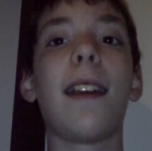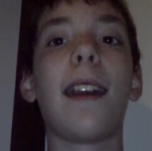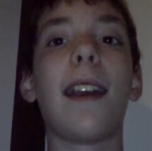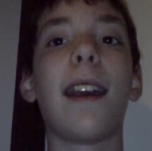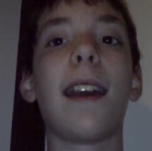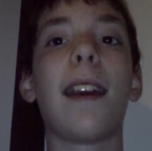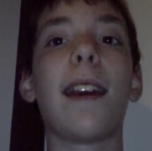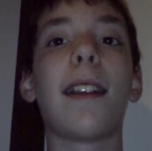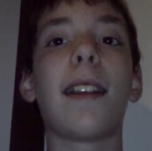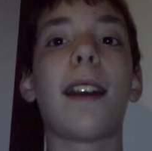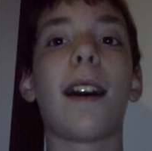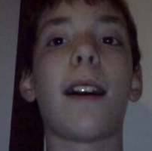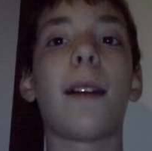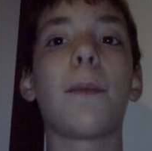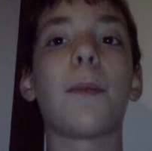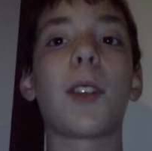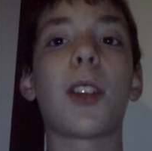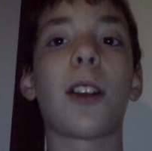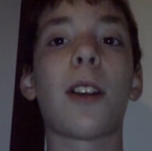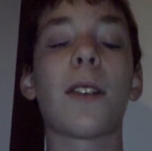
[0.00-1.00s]

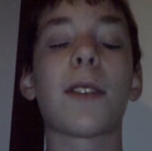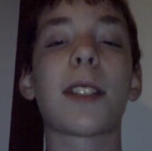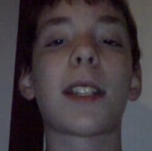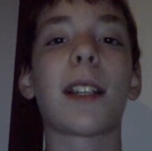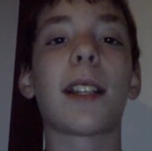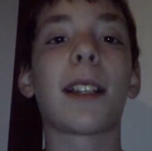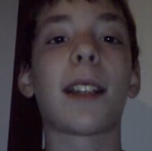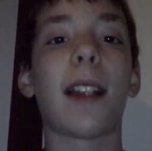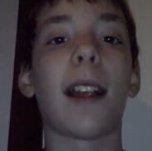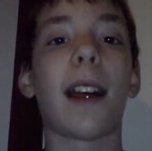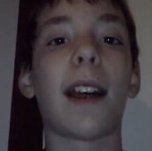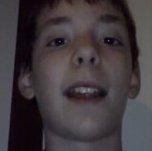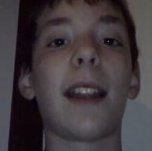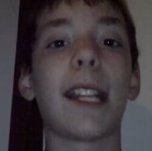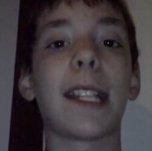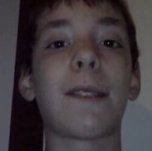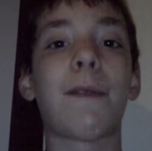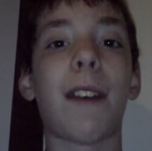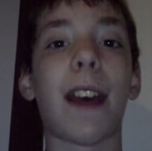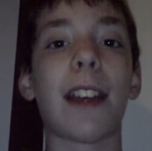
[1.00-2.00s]
And their hosting
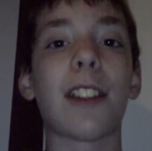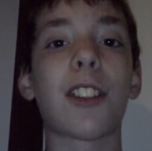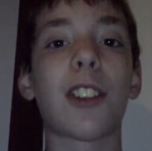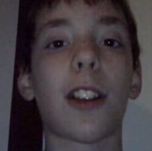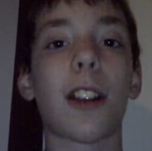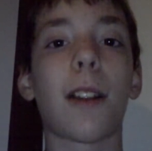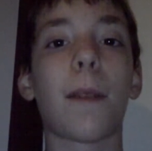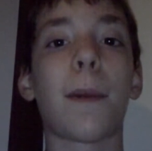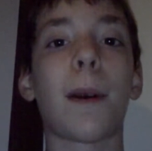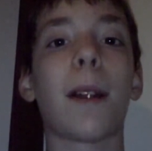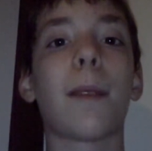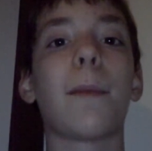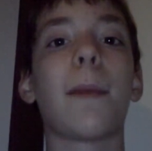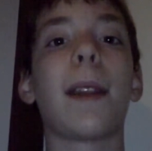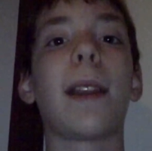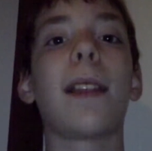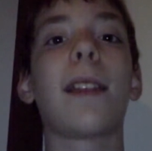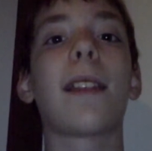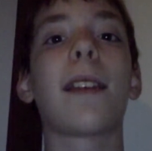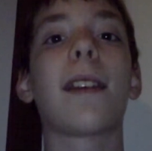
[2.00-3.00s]
client is faster upon
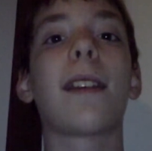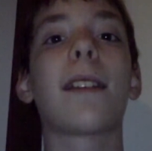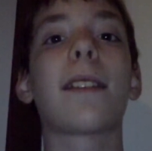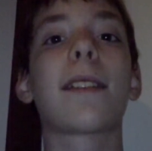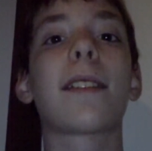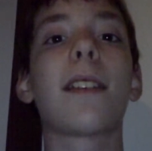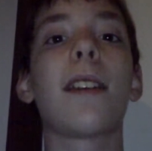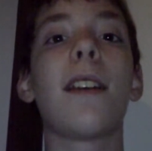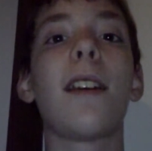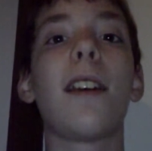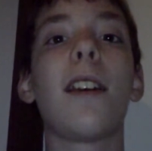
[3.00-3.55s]
many things.